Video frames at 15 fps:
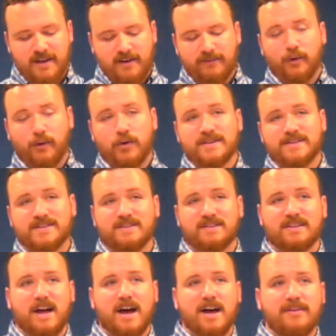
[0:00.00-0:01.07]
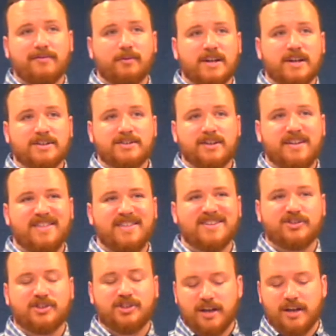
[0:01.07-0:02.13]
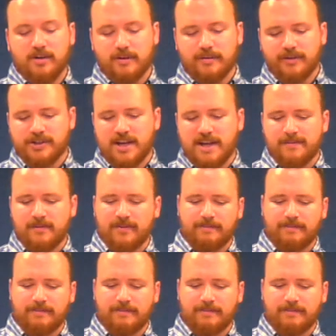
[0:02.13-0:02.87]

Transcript: forced, live question, and thus genuine for James.